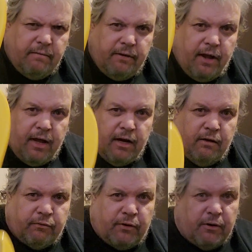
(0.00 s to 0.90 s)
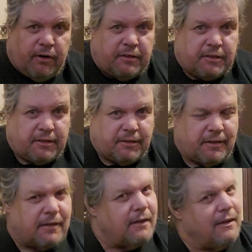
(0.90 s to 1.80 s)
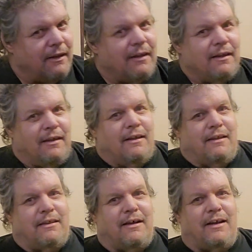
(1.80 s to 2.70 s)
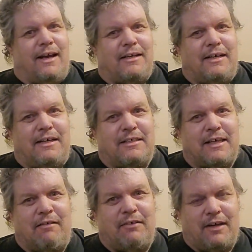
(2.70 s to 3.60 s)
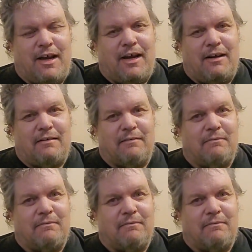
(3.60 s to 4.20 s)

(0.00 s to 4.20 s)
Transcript: And of course, the 1978